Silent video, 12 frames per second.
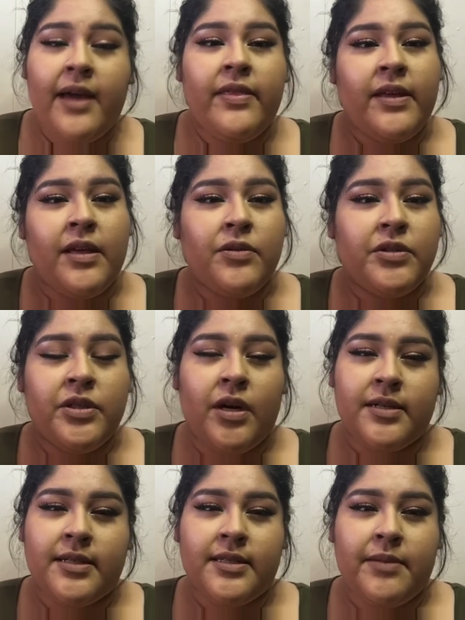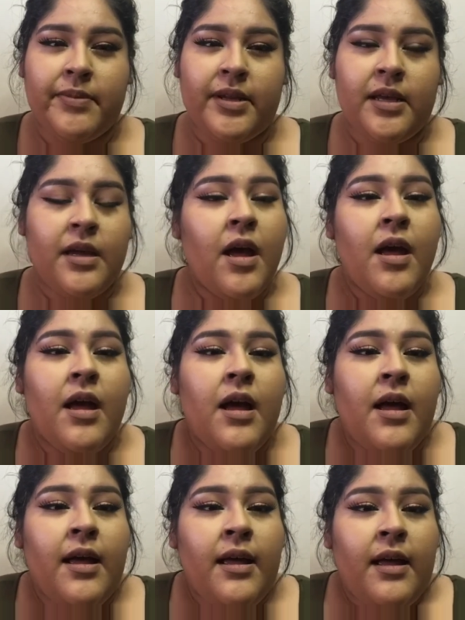I think you should talk to somebody
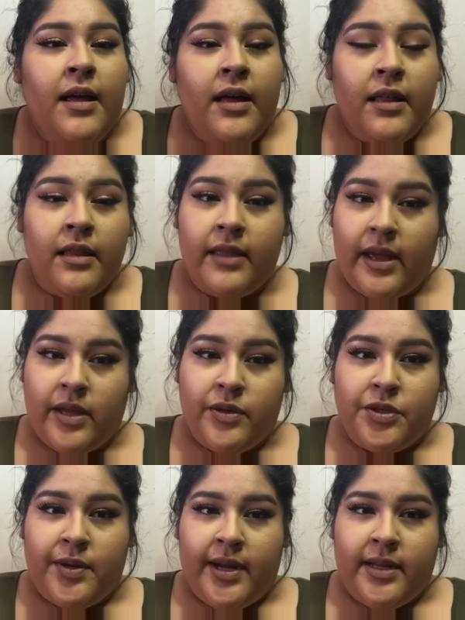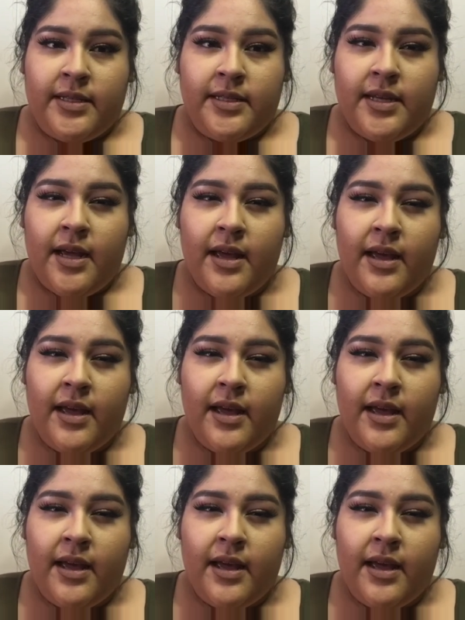that you trust.